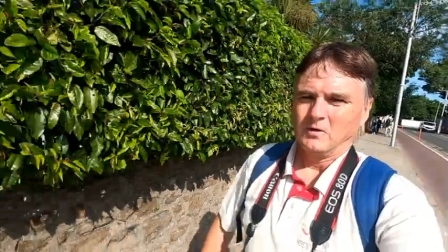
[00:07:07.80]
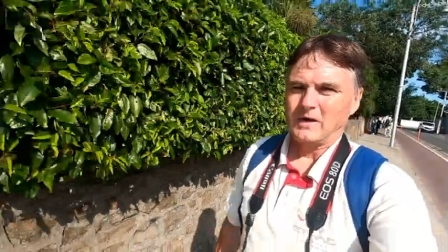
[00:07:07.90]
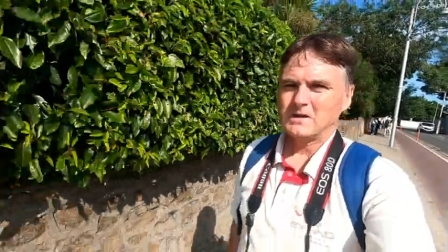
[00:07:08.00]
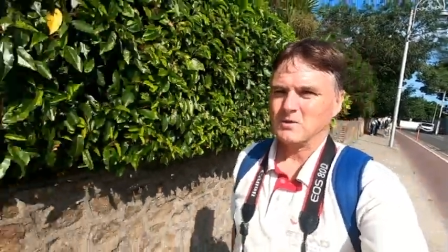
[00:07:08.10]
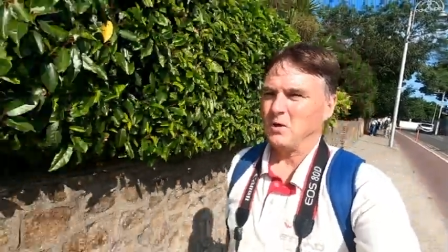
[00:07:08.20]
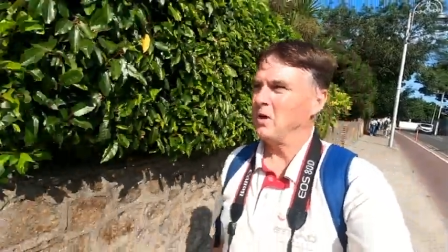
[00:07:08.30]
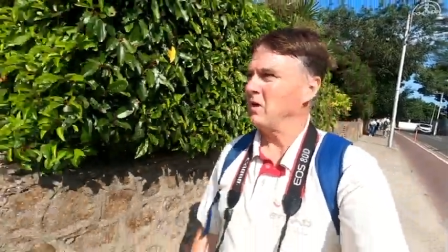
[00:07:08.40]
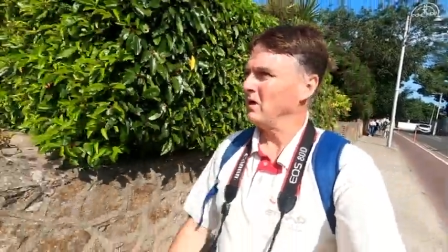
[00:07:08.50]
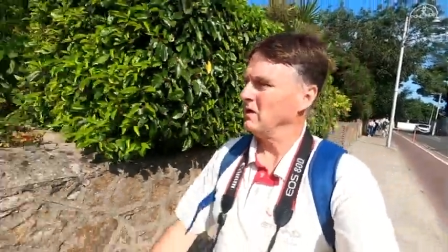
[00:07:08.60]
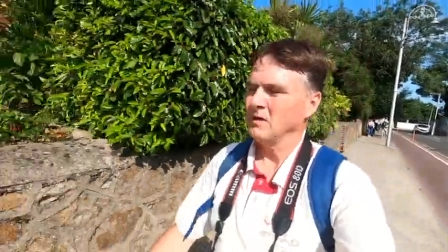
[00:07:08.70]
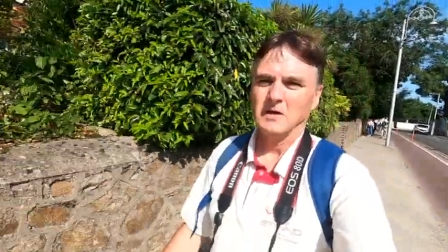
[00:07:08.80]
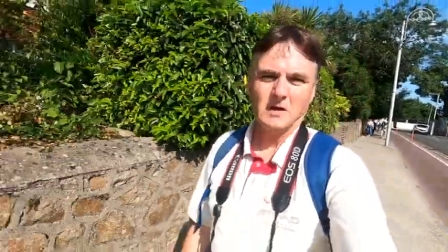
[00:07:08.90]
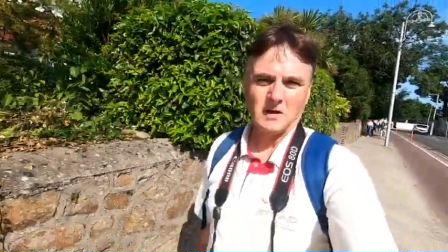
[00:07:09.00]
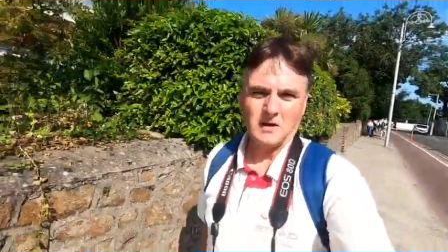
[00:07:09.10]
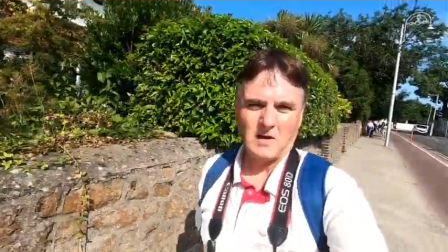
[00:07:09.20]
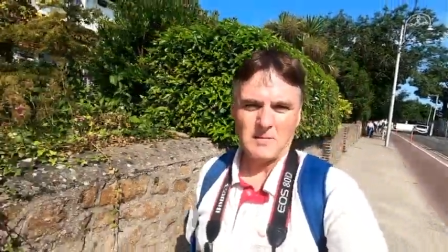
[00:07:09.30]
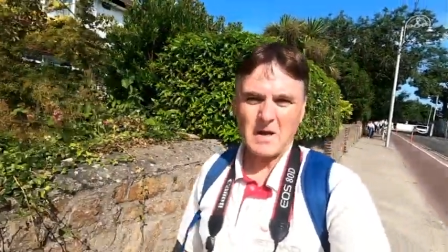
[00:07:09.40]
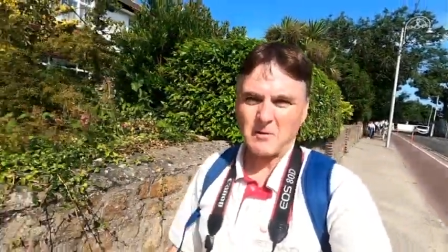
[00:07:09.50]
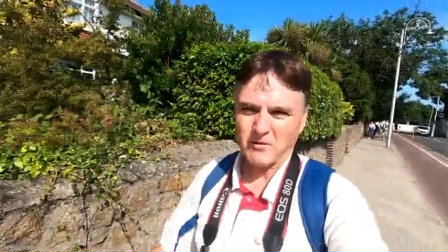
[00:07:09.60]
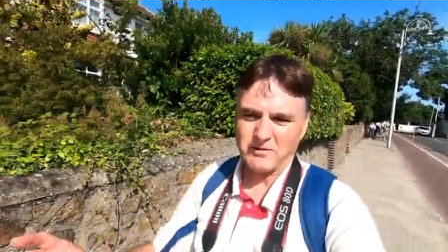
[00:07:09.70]
Right, so I'm
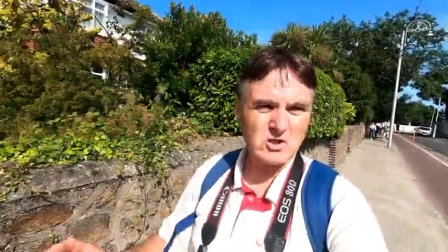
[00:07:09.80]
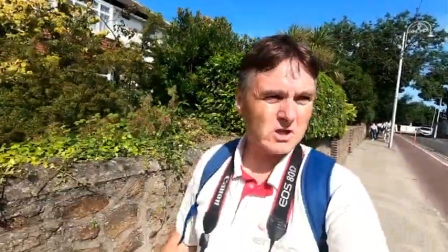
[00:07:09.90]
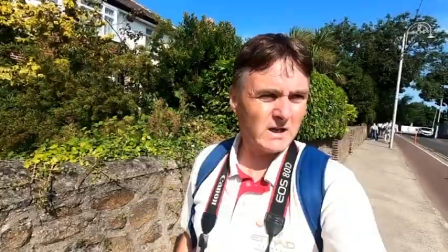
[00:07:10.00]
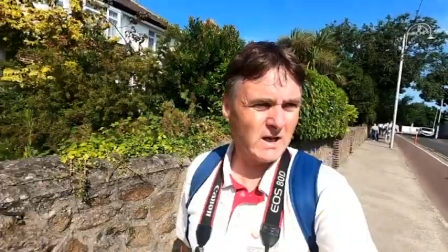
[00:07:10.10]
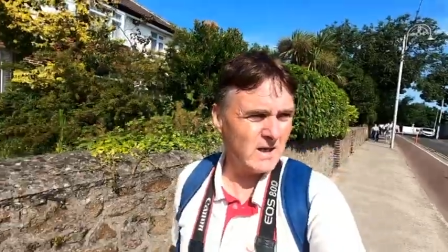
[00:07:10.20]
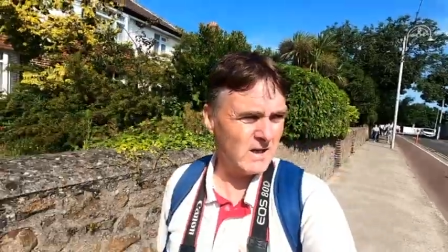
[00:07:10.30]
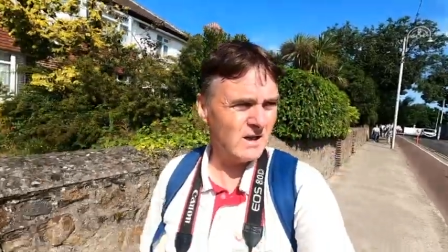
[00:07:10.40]
now officially